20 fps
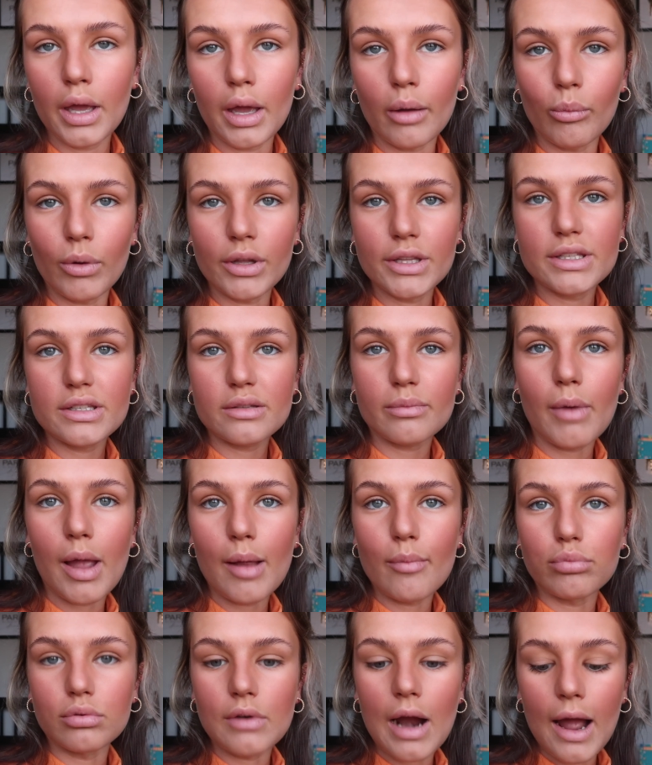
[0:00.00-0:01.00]
Once my
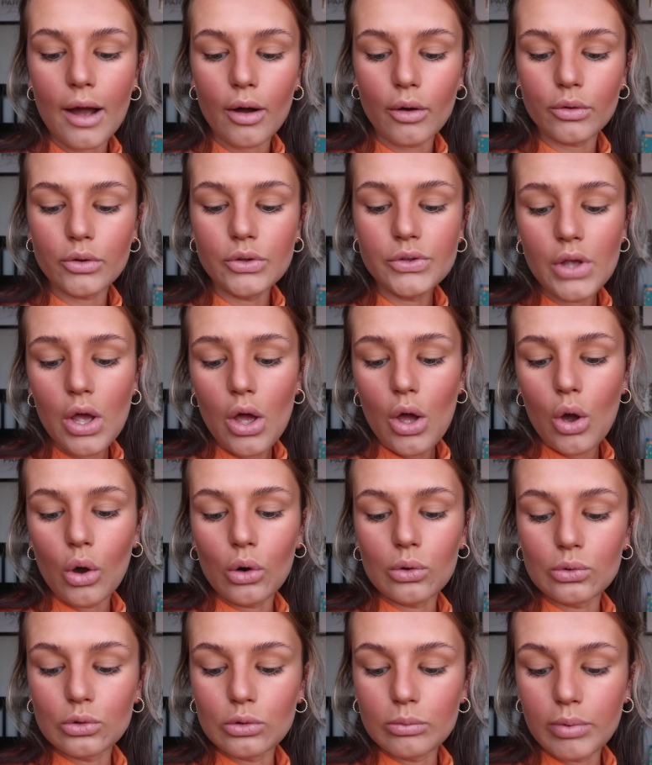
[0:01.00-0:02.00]
brows
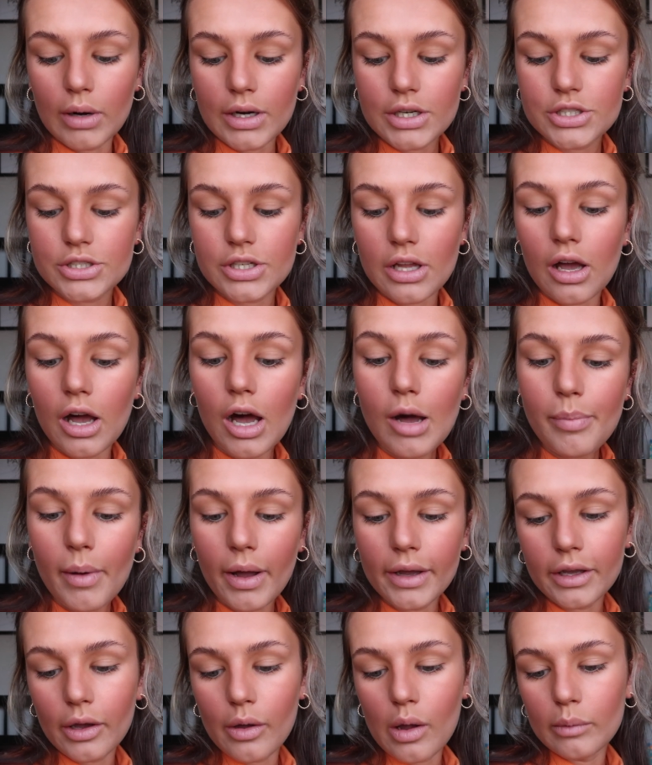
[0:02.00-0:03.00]
are all brushed up,
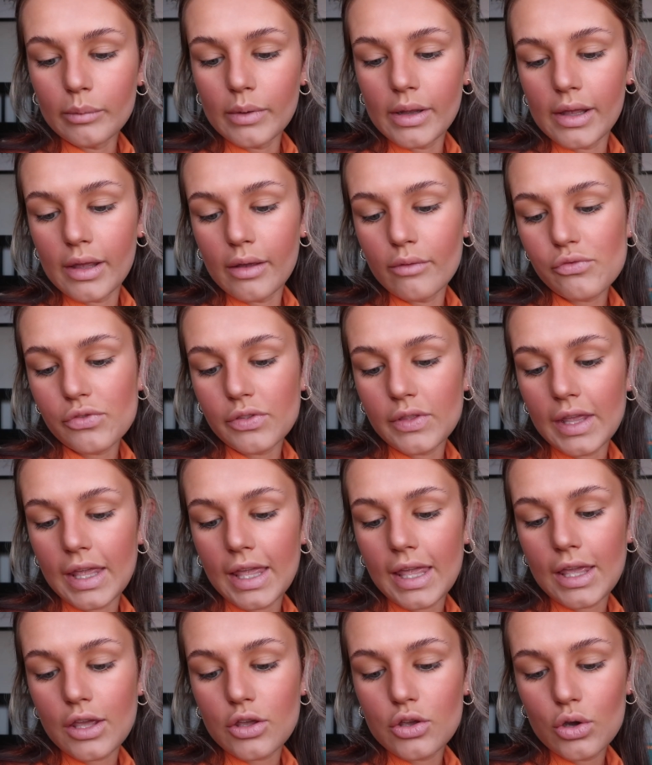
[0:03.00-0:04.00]
I go in with
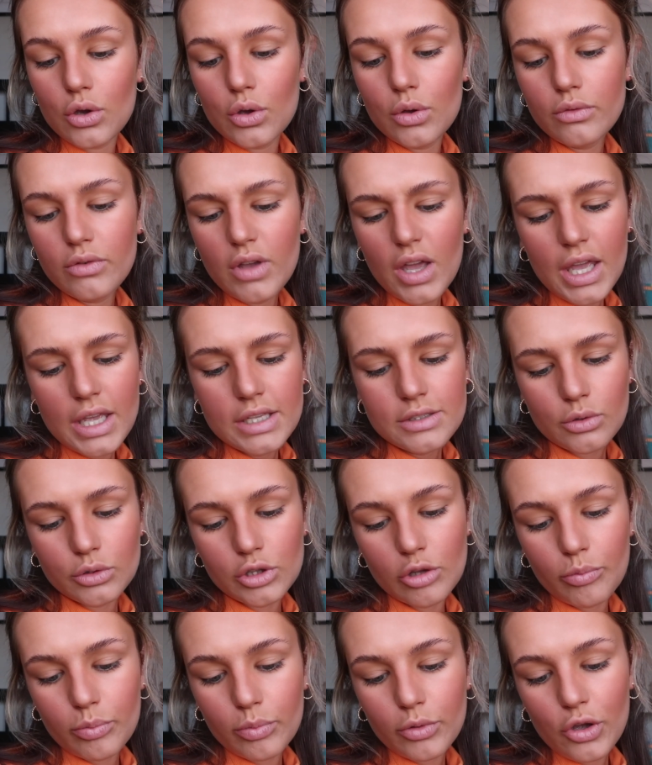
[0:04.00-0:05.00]
the it's called
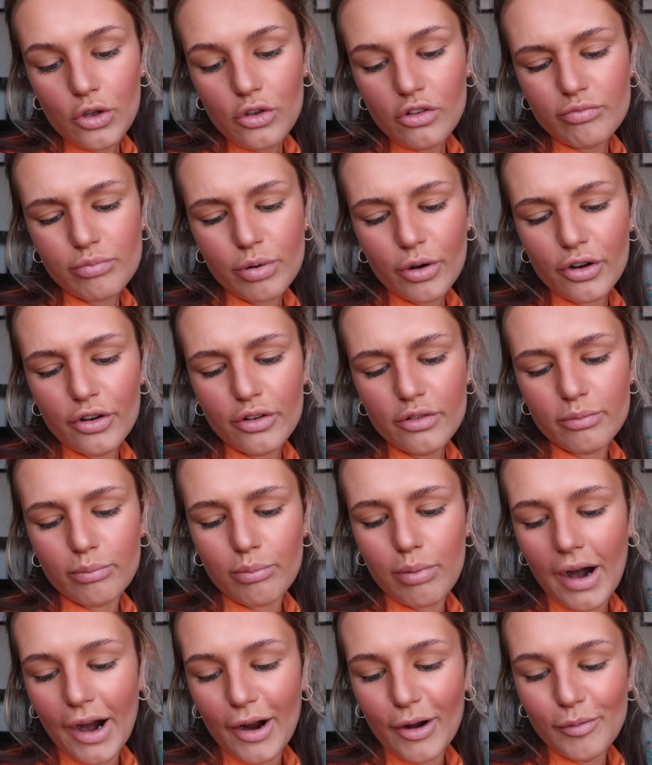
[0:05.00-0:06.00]
the Goof Proof
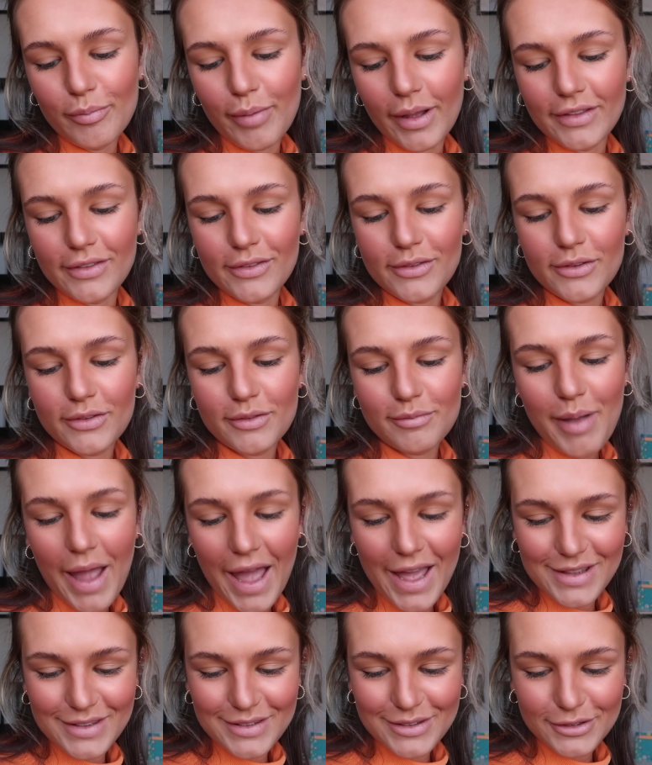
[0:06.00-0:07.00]
Brow
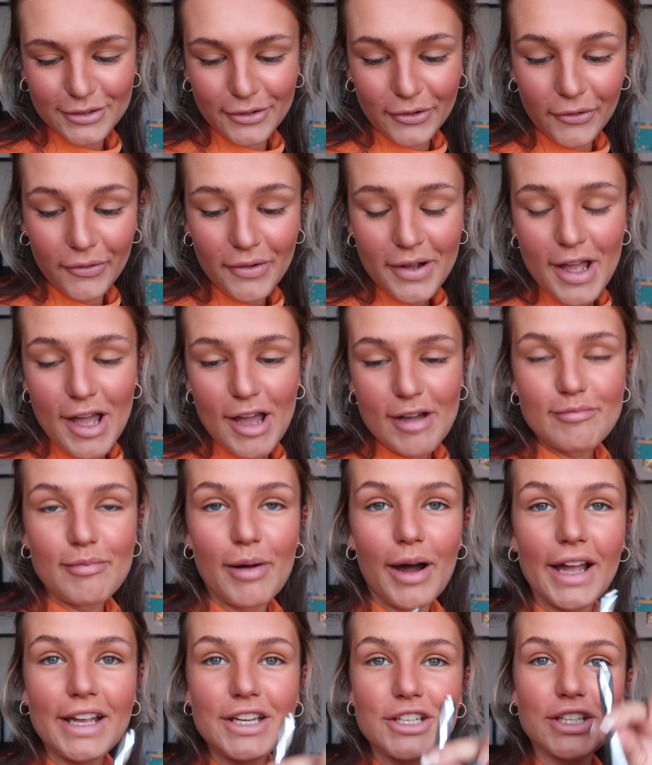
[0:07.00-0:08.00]
Pencil.
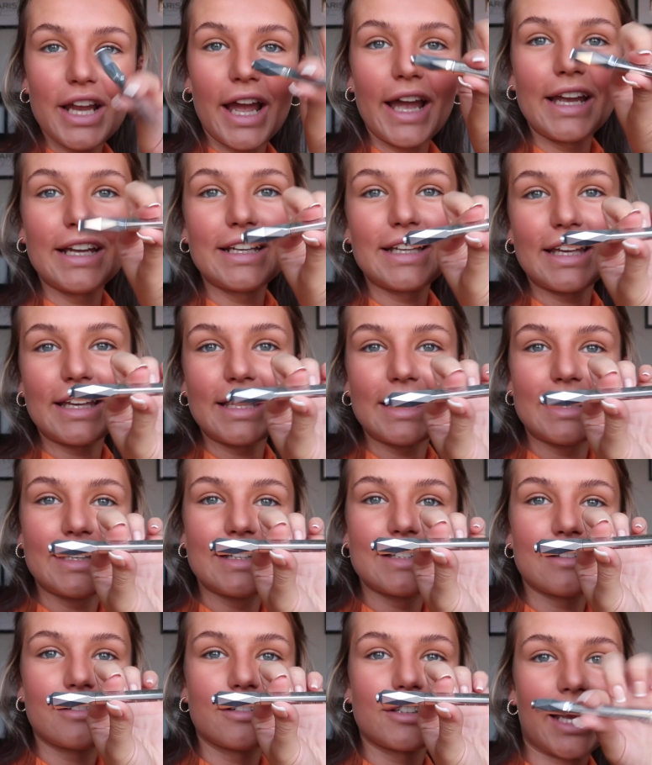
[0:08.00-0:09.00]
My shade
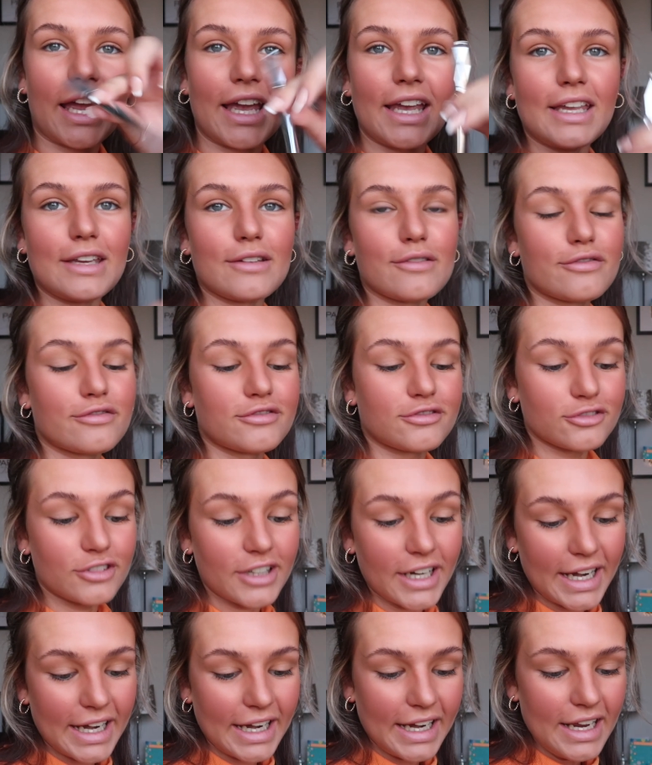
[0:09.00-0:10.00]
is shade
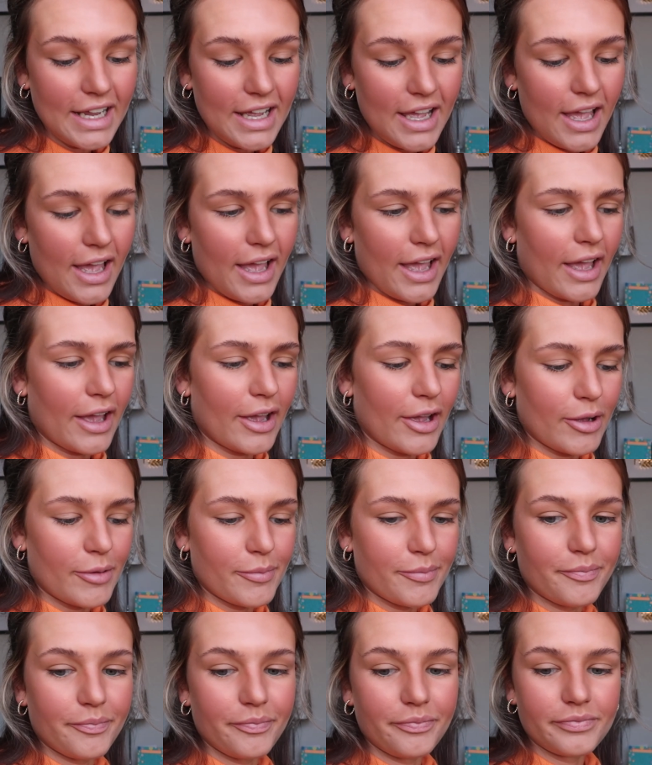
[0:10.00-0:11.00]
3,
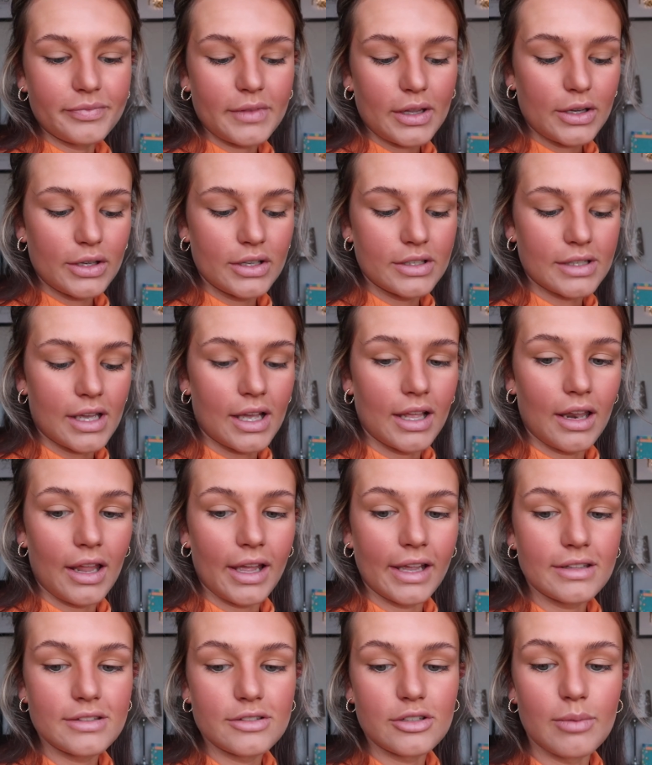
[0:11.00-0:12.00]
because I
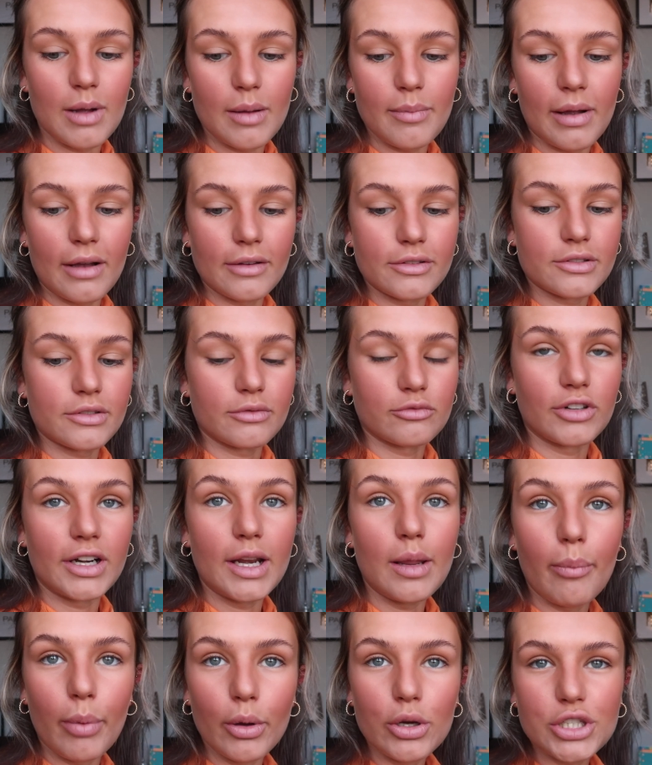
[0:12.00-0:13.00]
like to do my brows
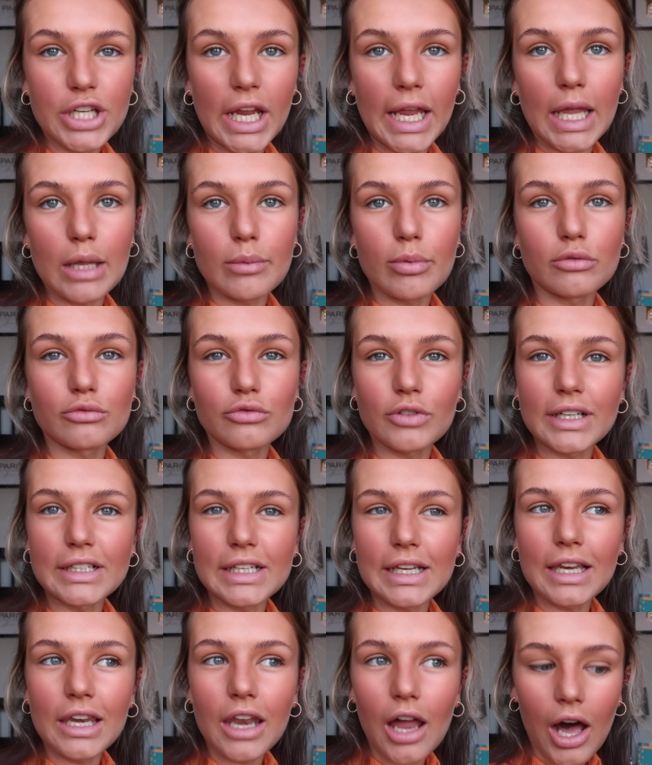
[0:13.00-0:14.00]
really bushy but
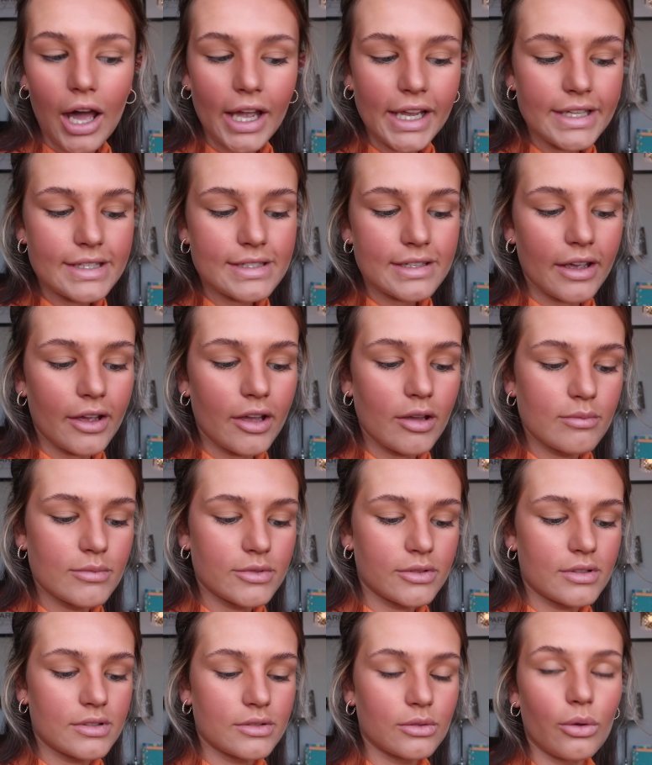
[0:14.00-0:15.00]
really light, so
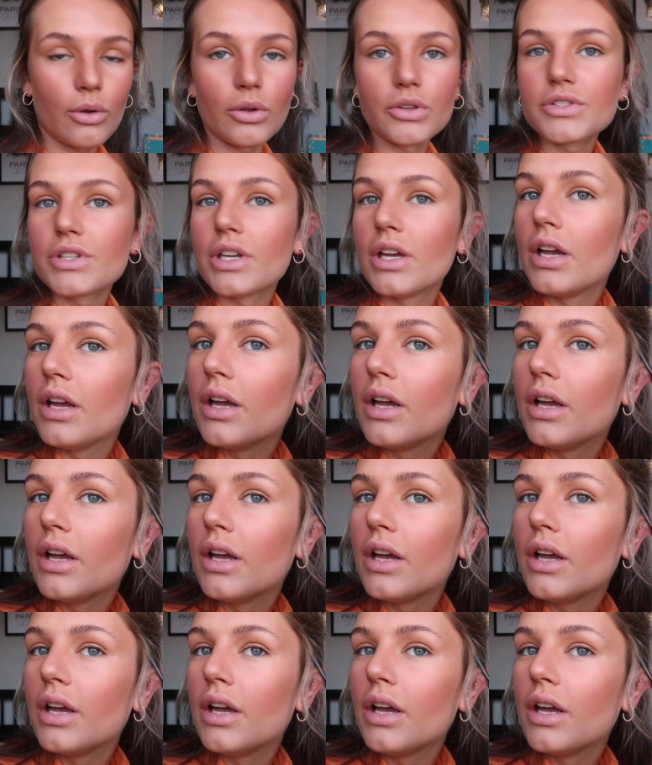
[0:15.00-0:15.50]
it's not